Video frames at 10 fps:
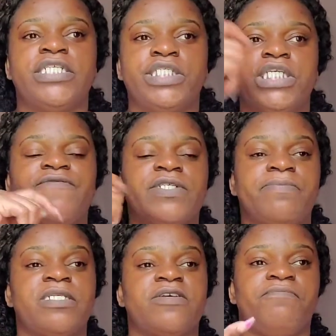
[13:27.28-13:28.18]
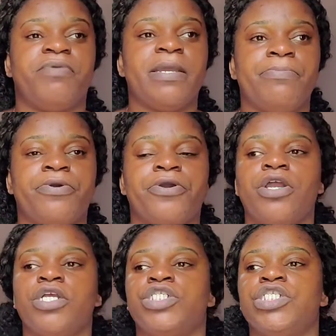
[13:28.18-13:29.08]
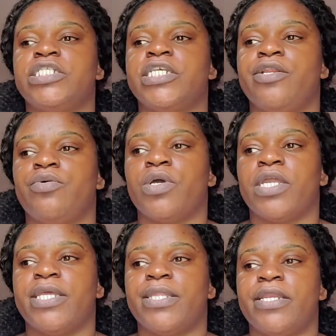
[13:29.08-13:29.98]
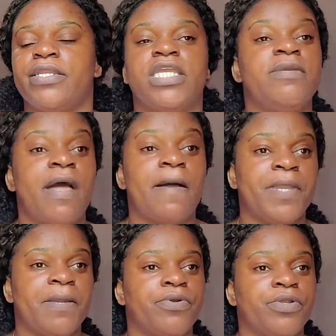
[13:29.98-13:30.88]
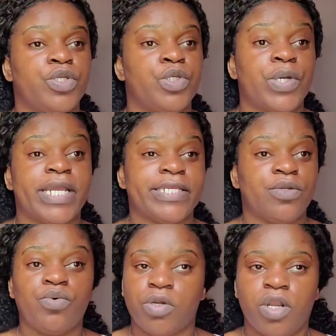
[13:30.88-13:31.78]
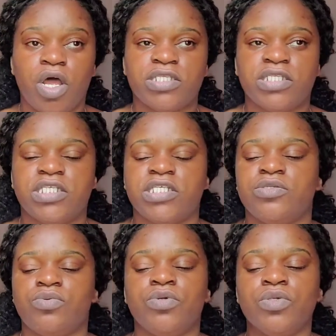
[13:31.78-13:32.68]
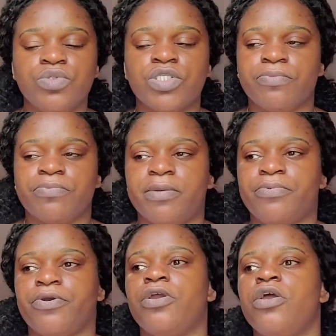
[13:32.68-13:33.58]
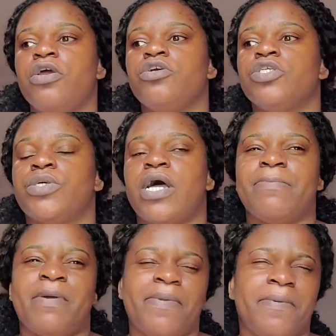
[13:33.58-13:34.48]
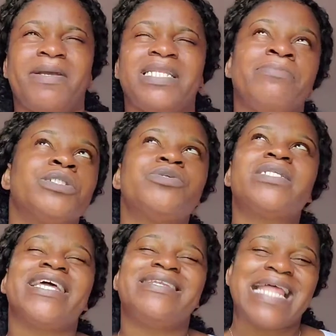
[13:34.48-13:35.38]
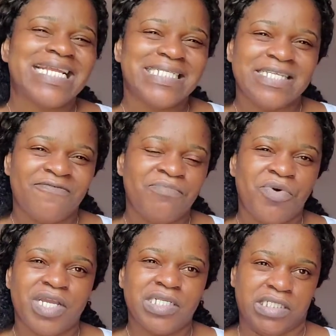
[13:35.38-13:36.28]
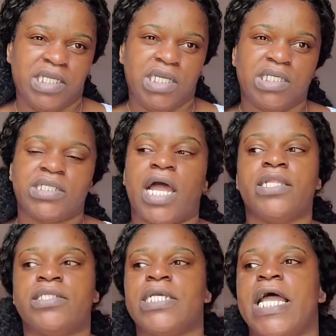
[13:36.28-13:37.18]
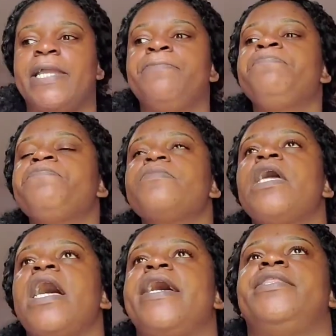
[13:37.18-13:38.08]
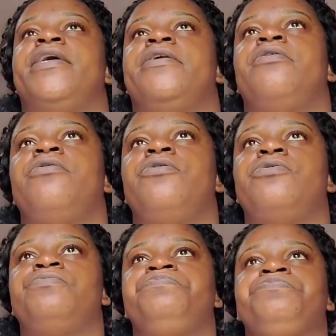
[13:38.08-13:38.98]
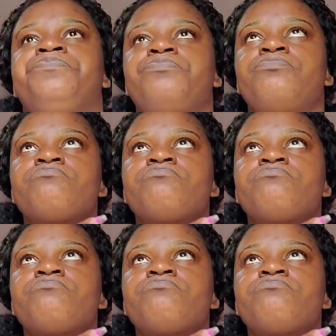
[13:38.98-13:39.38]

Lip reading: So she did it. She gave us a piece of paper. She said, okay, then keep that paper if you don't lose your paper. So I had my paper. My temperature was like 97.6 at the time. And then